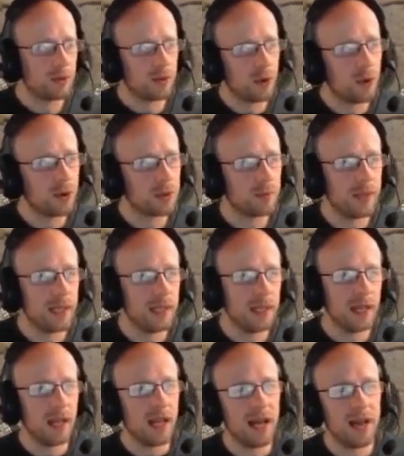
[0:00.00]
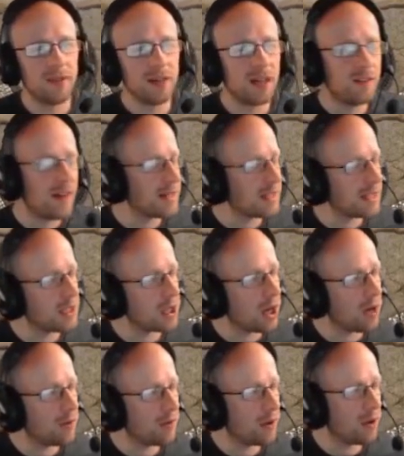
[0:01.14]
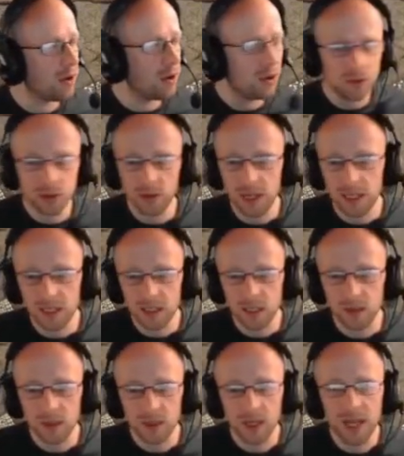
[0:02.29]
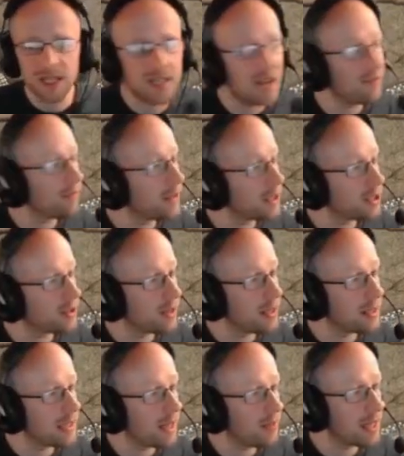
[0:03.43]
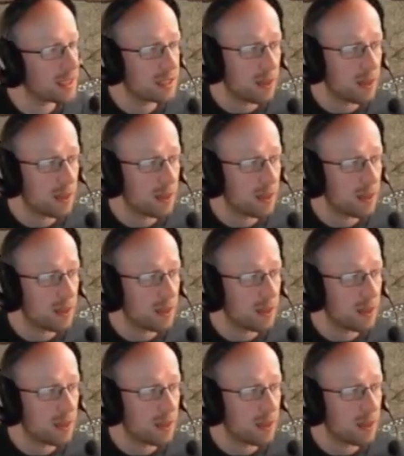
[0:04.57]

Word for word: of course, be have an advantage over an untrained soldier as an average trained down there.